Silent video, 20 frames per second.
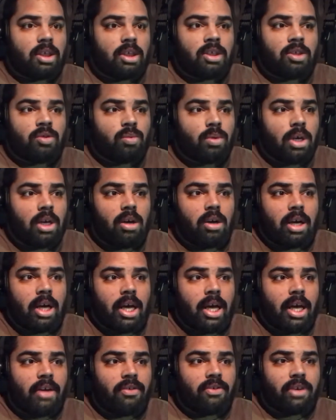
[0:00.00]
as well
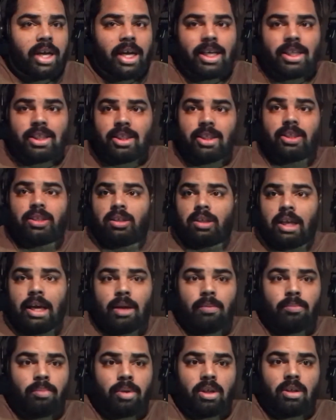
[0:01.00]
as assets and
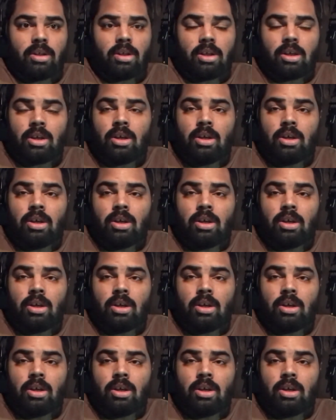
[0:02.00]
liability.